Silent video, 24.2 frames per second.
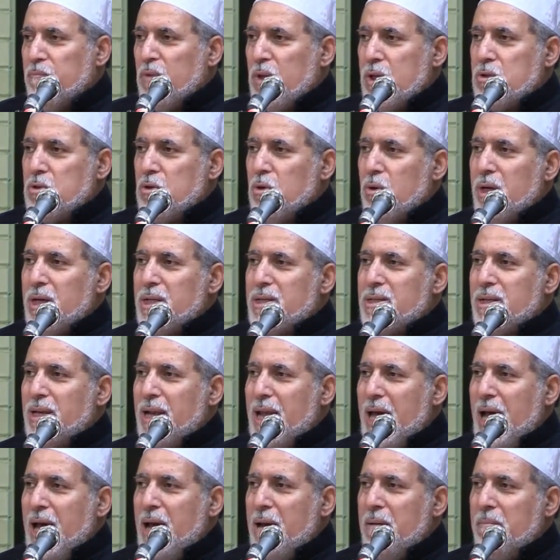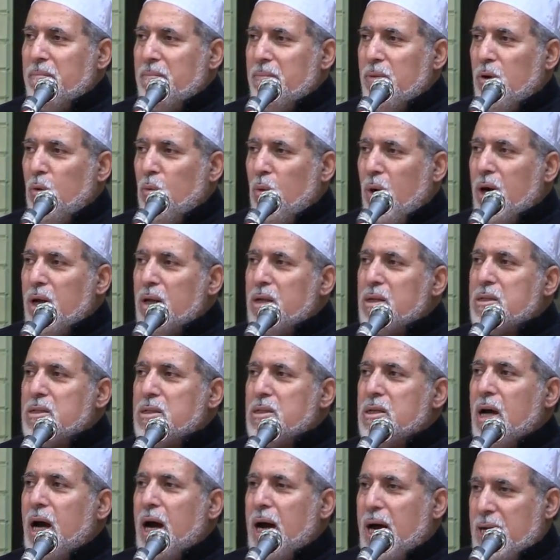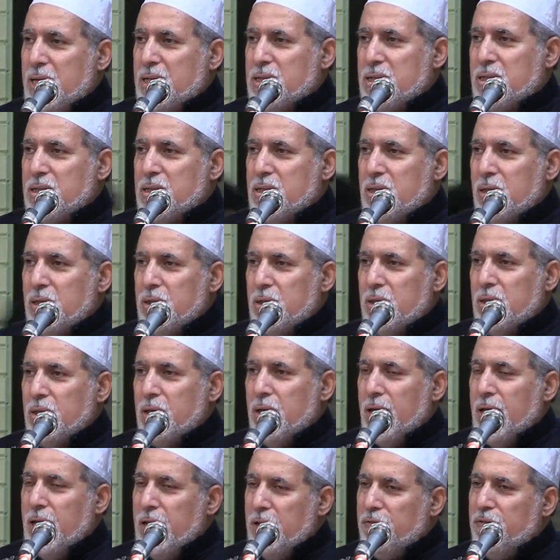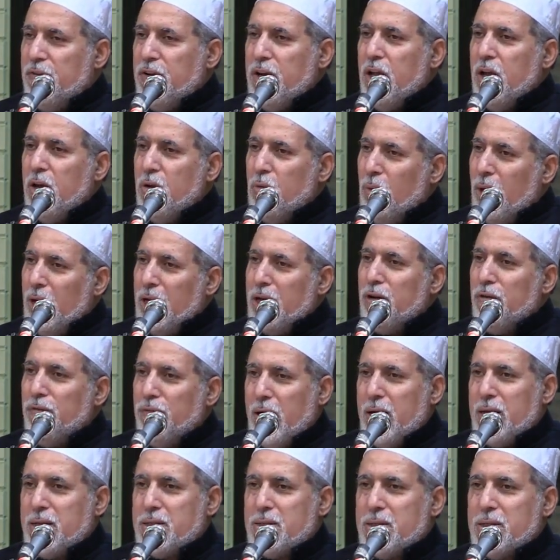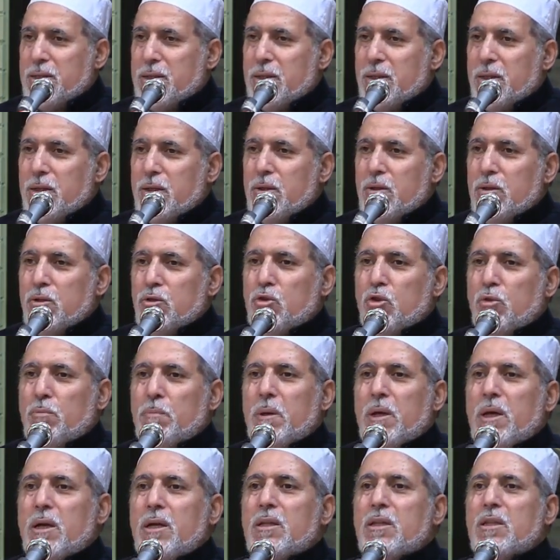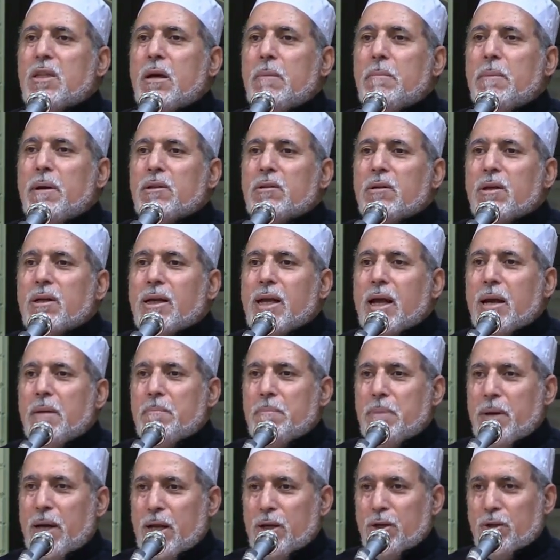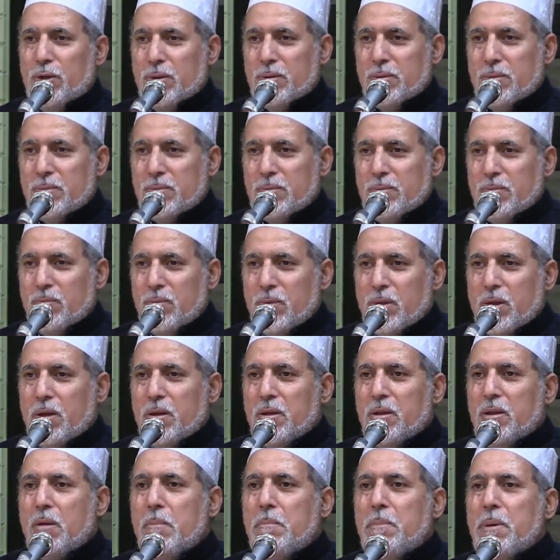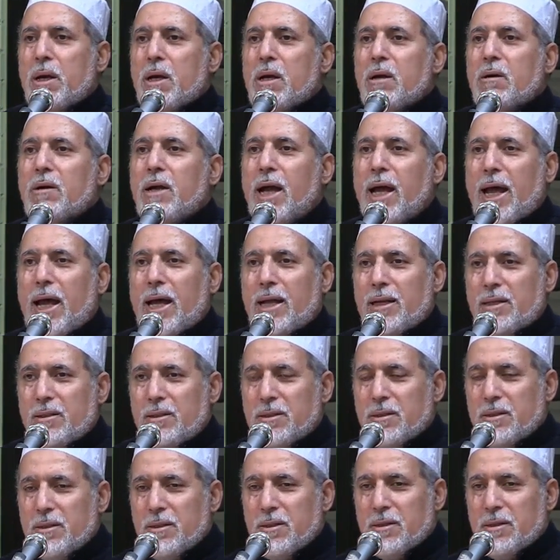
So Islam wants us, every one of us, to be the better companion, the bigger head,